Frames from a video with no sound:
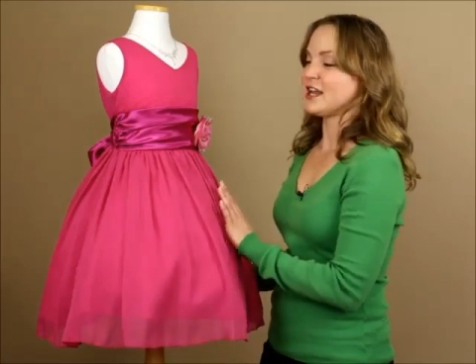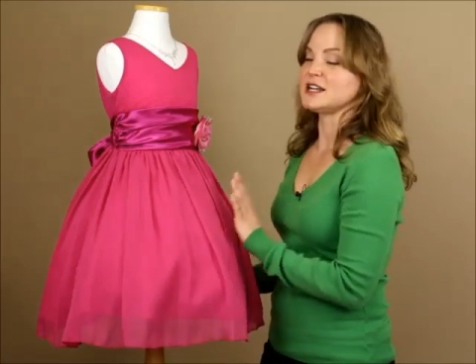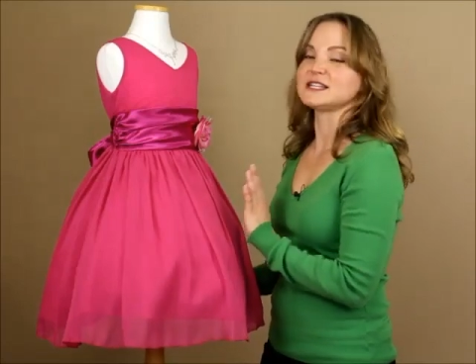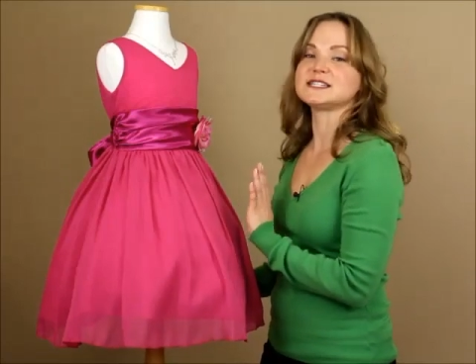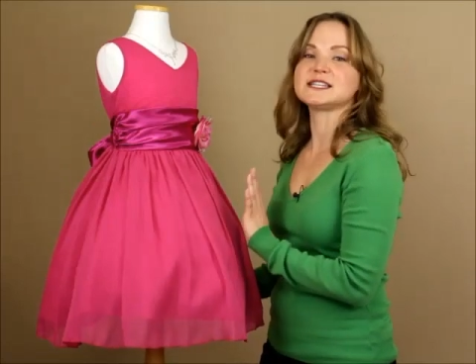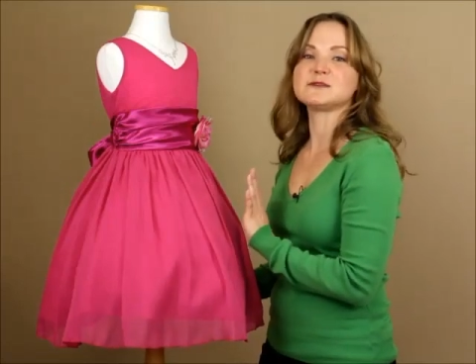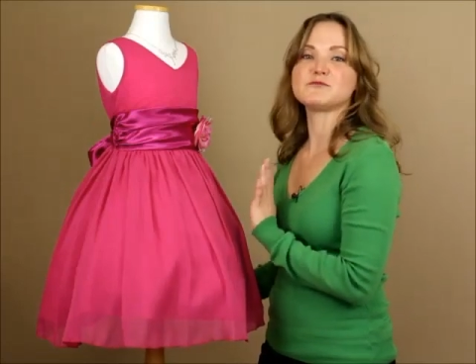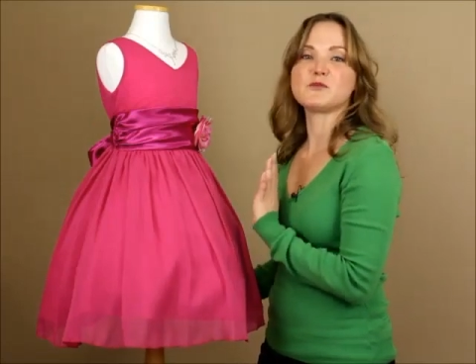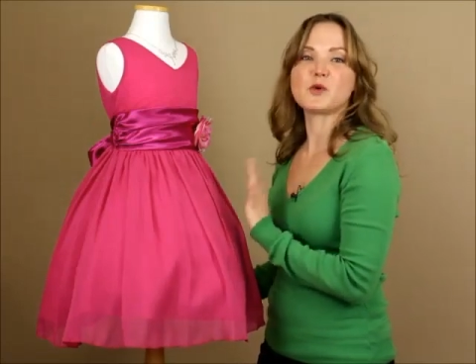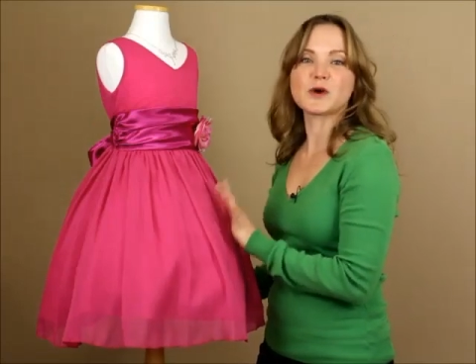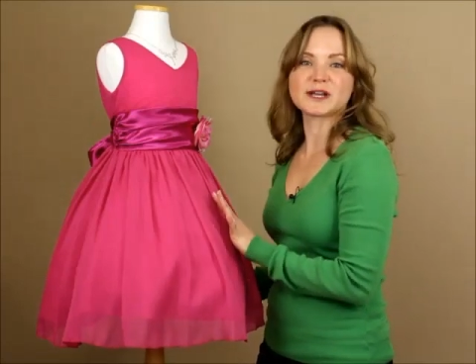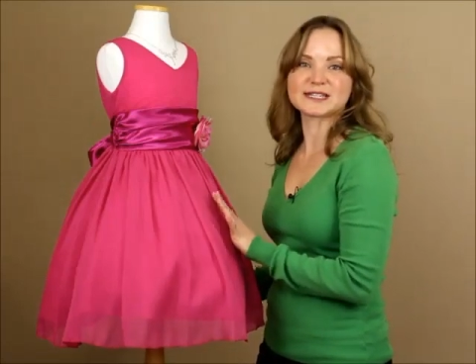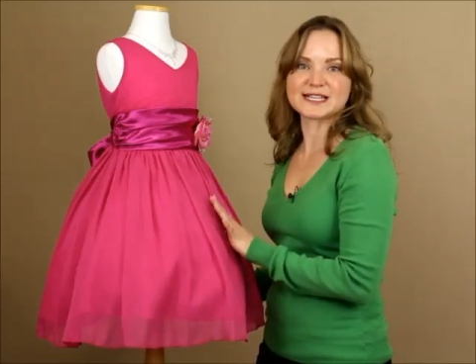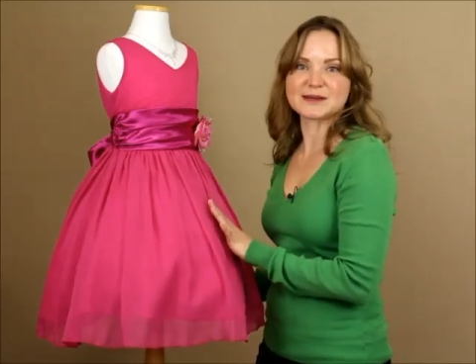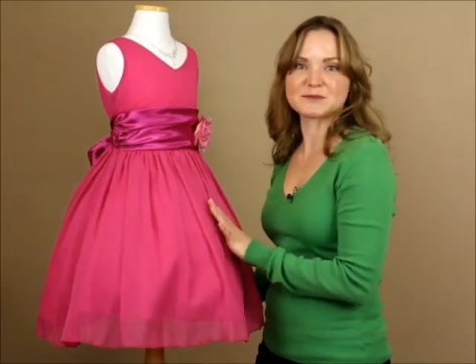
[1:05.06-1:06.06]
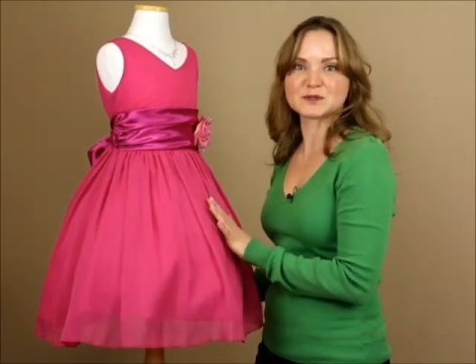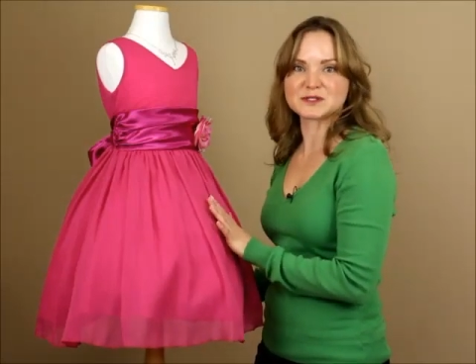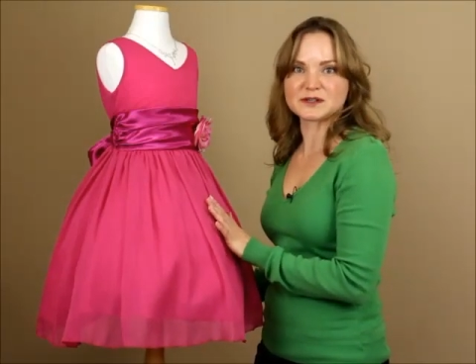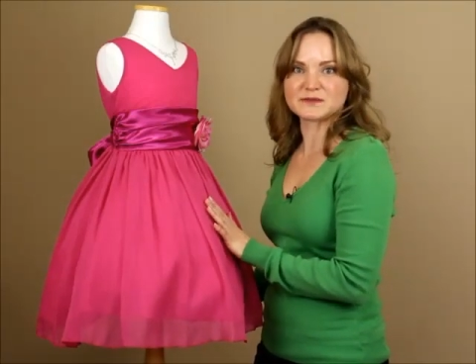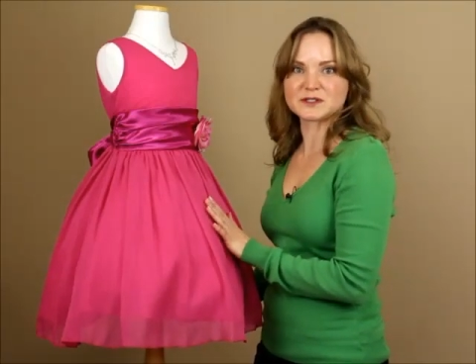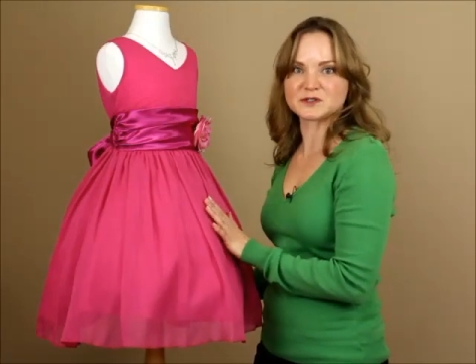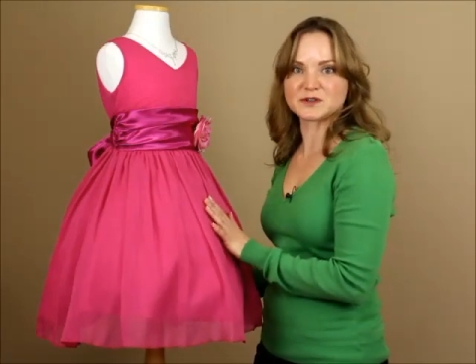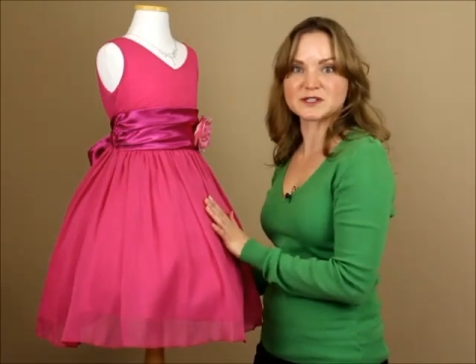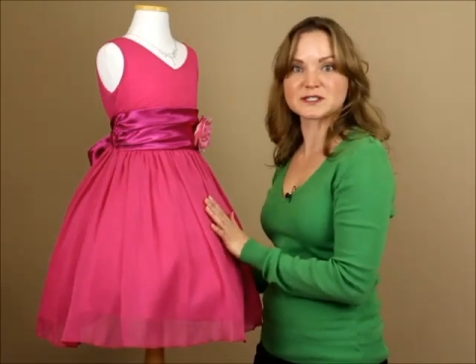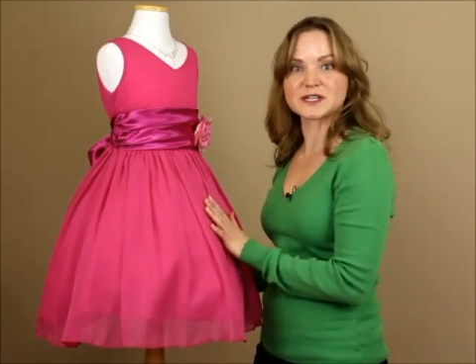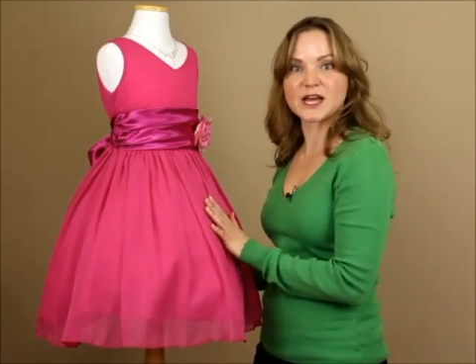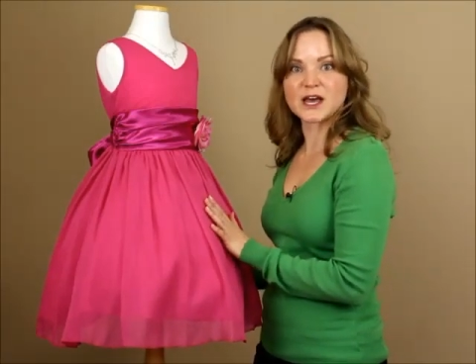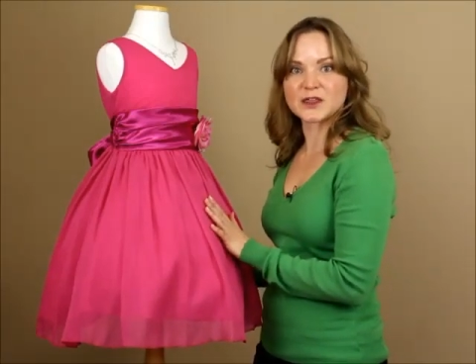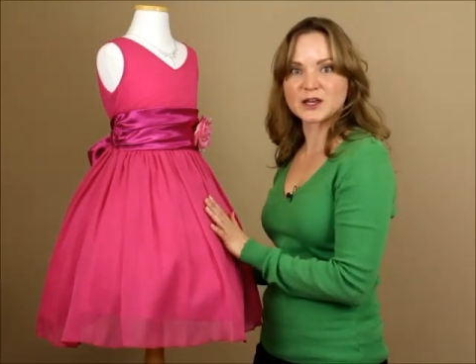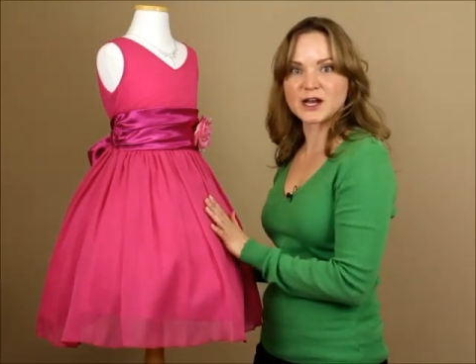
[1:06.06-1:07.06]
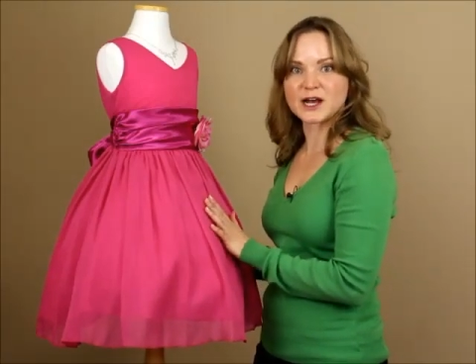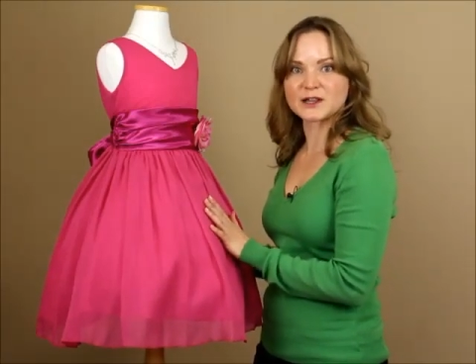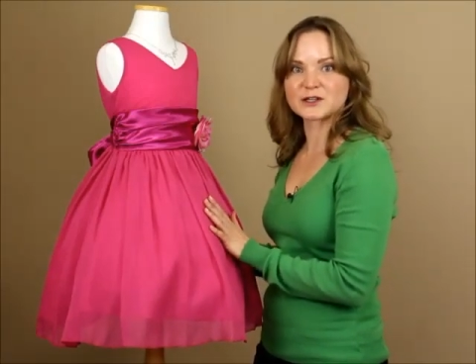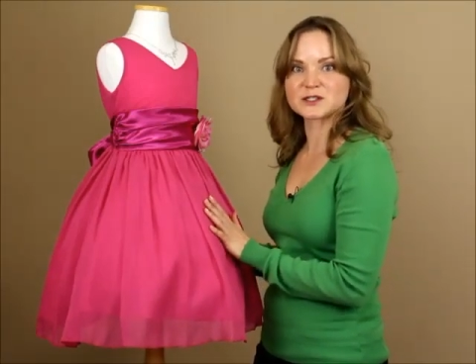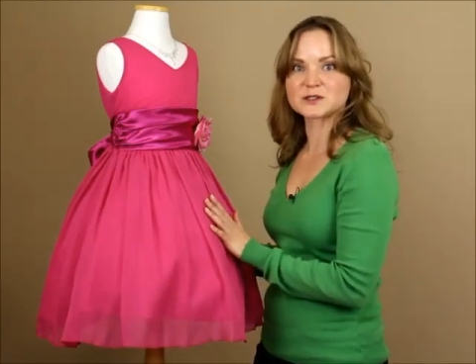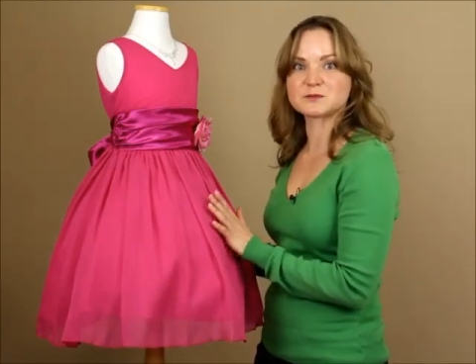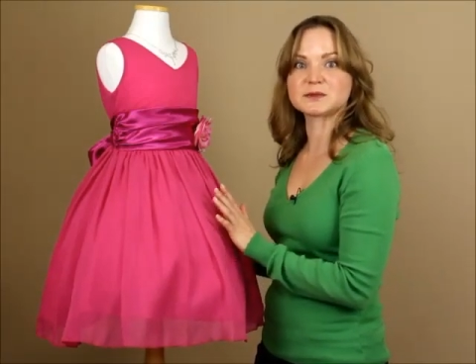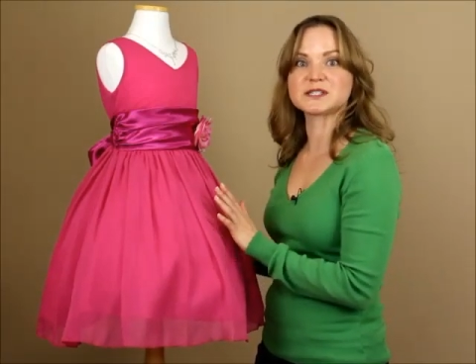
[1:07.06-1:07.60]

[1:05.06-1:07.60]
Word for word: To see more examples of this dress in other colors,